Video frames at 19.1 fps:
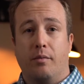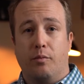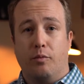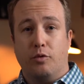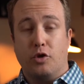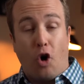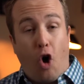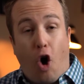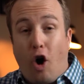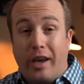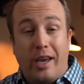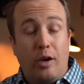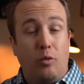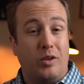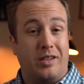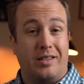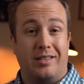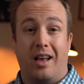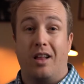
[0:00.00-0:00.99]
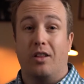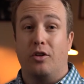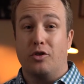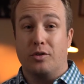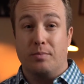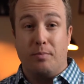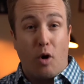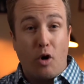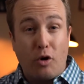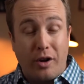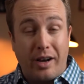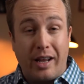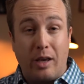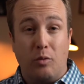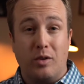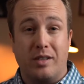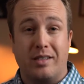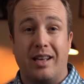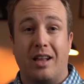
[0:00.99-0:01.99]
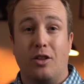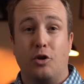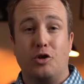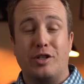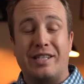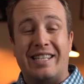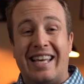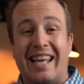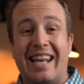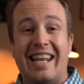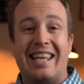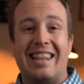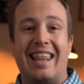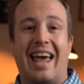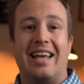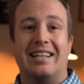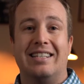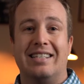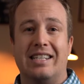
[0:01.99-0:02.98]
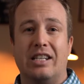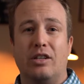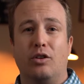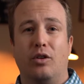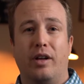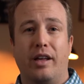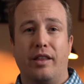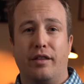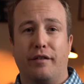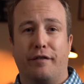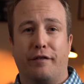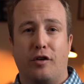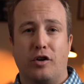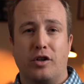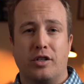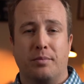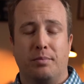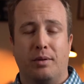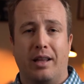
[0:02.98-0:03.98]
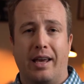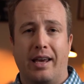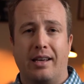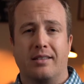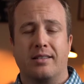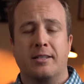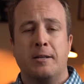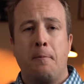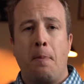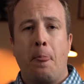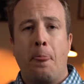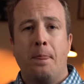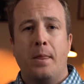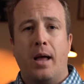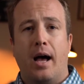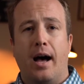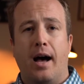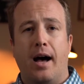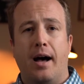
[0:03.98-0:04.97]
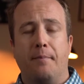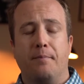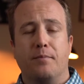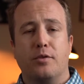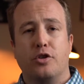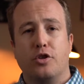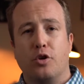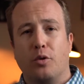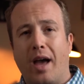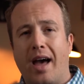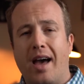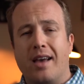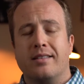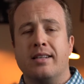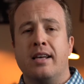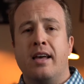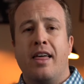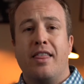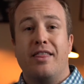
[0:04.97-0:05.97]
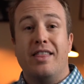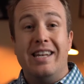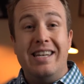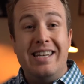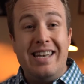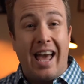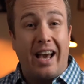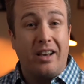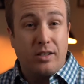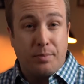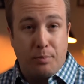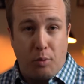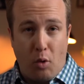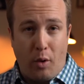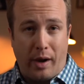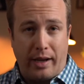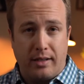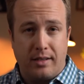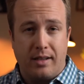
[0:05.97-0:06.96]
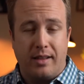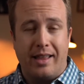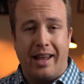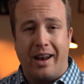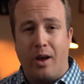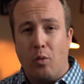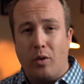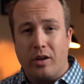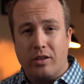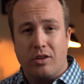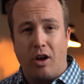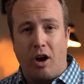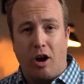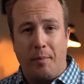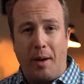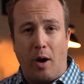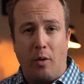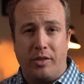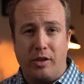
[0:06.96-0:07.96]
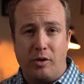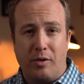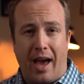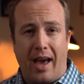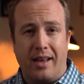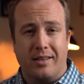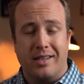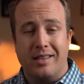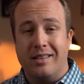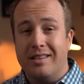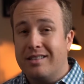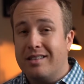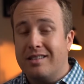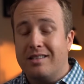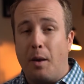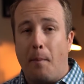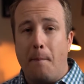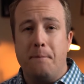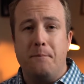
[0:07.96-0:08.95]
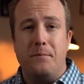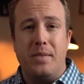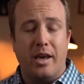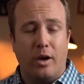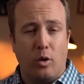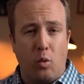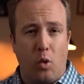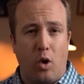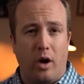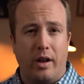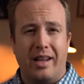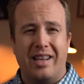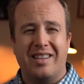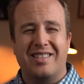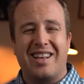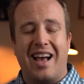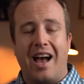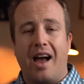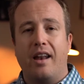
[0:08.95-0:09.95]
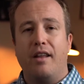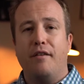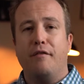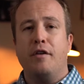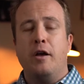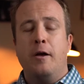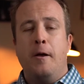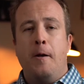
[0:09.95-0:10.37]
talking with sellers, marketing with sellers, getting that deal in the first place. So guys, the next point that I want to talk about with you guys, and this is a big one, is kind of